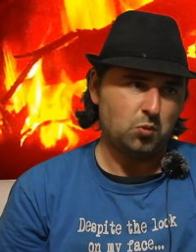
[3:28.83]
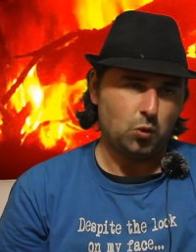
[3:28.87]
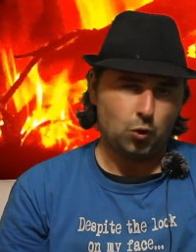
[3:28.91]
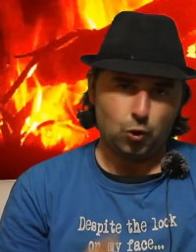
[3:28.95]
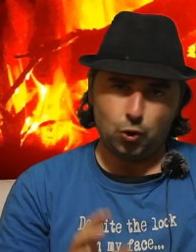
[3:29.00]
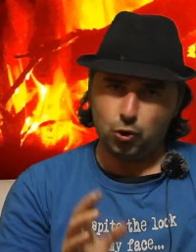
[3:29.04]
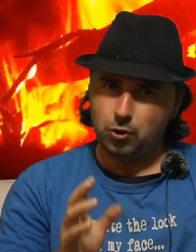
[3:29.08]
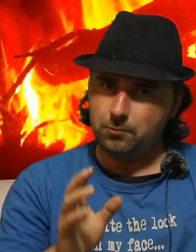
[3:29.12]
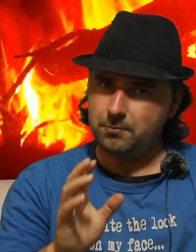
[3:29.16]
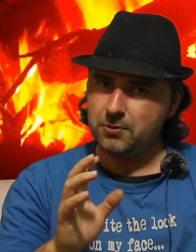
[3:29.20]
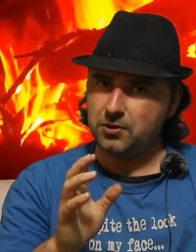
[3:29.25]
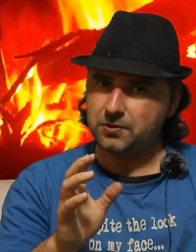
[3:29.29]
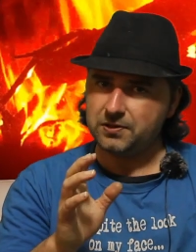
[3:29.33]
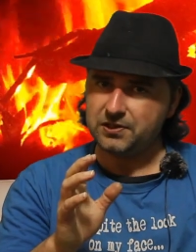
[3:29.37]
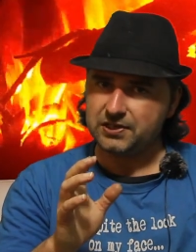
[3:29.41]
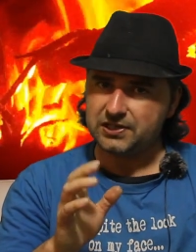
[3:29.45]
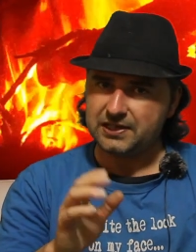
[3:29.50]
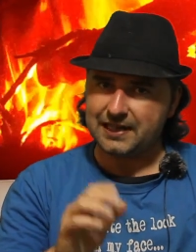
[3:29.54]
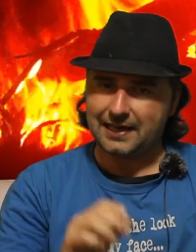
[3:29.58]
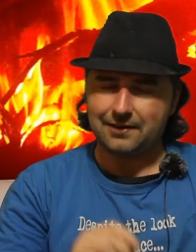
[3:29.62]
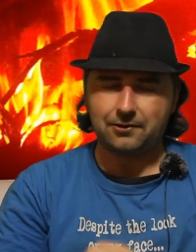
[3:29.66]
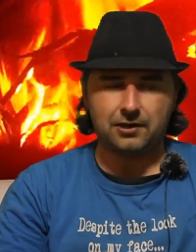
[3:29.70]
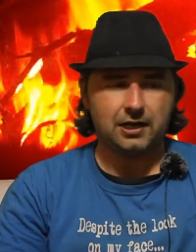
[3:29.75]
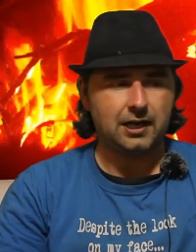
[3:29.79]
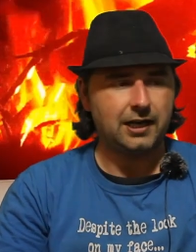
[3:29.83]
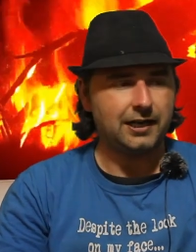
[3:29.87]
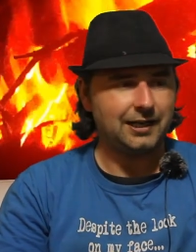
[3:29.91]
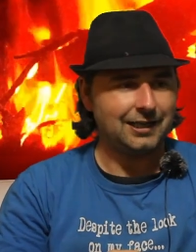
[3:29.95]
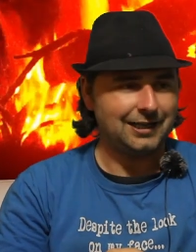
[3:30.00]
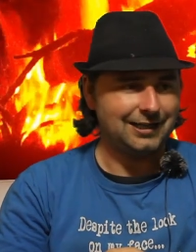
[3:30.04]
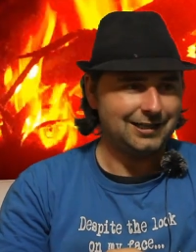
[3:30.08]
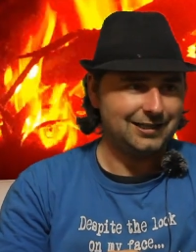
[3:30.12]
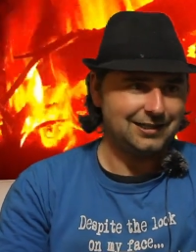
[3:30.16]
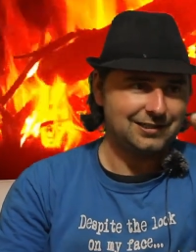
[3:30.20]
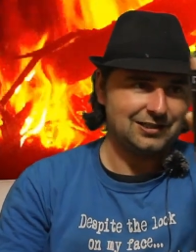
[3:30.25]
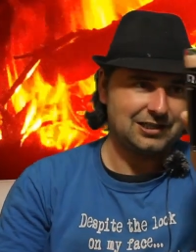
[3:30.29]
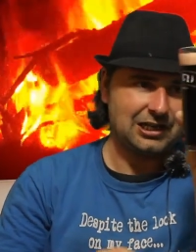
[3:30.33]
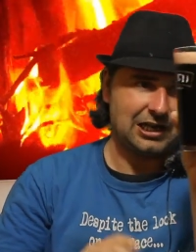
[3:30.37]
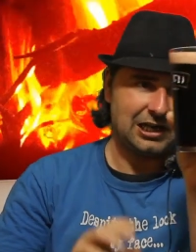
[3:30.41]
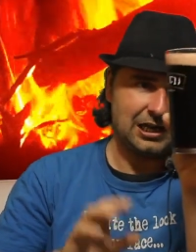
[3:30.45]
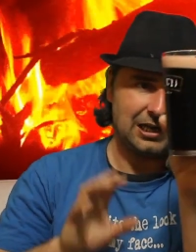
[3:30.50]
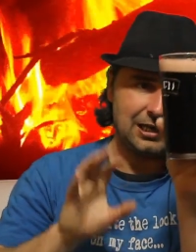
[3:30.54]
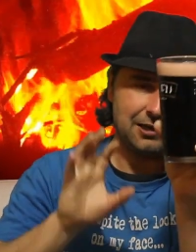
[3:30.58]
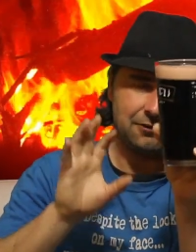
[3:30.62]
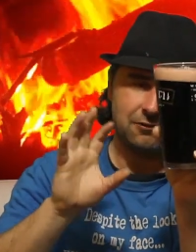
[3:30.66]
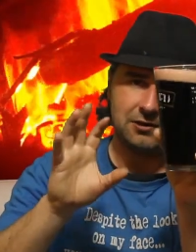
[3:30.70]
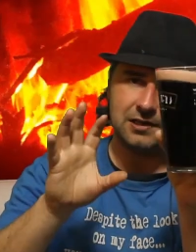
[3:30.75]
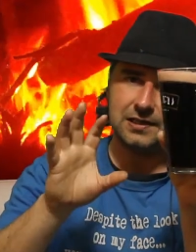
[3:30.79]
Almost stout-like. It is
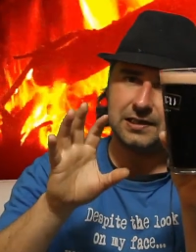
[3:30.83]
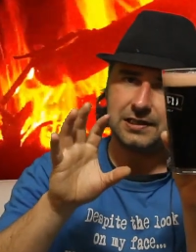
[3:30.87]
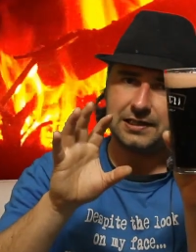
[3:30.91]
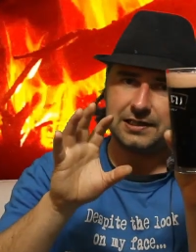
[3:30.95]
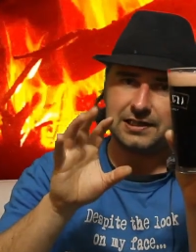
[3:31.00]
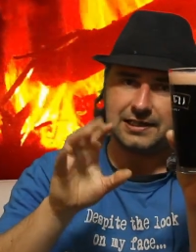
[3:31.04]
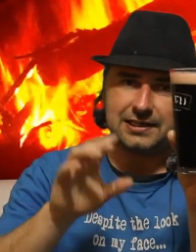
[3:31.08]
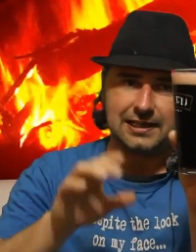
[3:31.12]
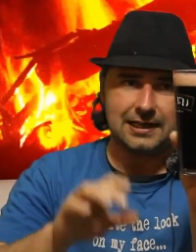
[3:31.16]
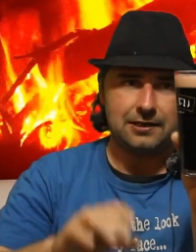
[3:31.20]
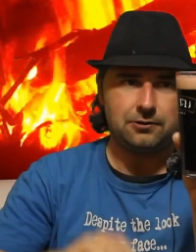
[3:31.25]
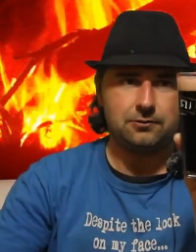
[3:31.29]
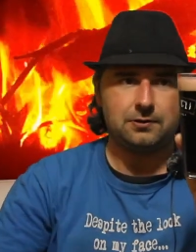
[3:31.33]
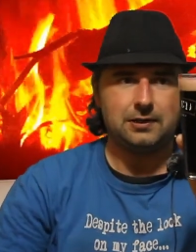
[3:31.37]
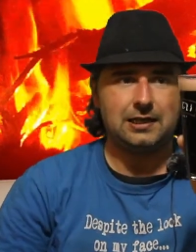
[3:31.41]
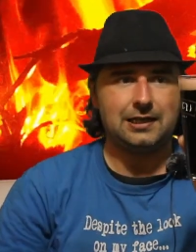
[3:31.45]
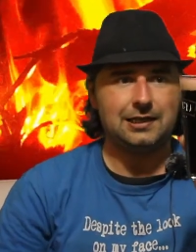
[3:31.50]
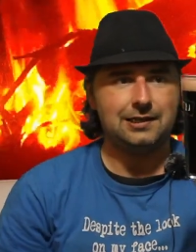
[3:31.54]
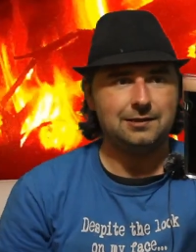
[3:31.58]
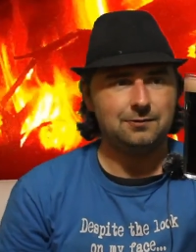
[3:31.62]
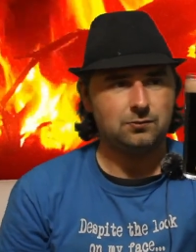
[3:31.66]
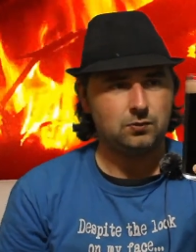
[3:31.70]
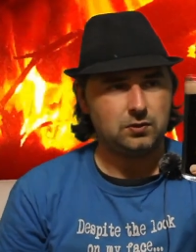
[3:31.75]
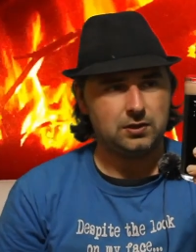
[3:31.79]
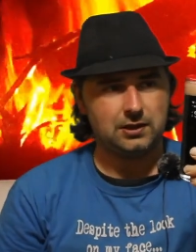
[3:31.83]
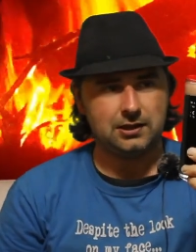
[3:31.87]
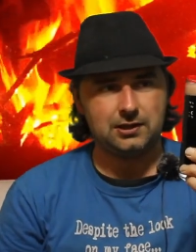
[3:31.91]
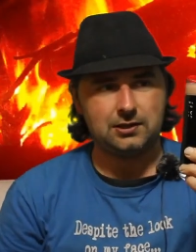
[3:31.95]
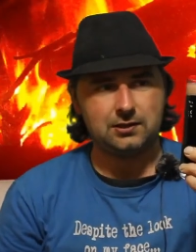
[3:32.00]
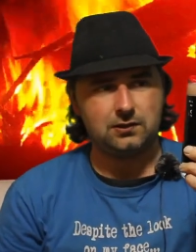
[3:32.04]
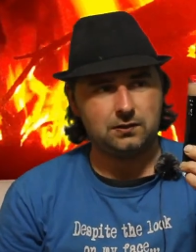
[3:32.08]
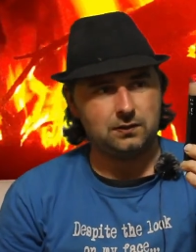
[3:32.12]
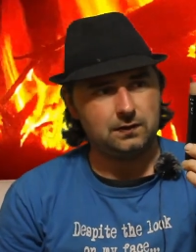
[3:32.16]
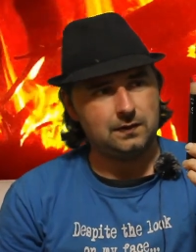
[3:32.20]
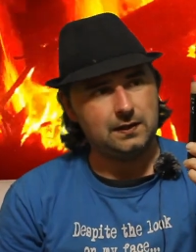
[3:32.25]
clearer than a stout and it,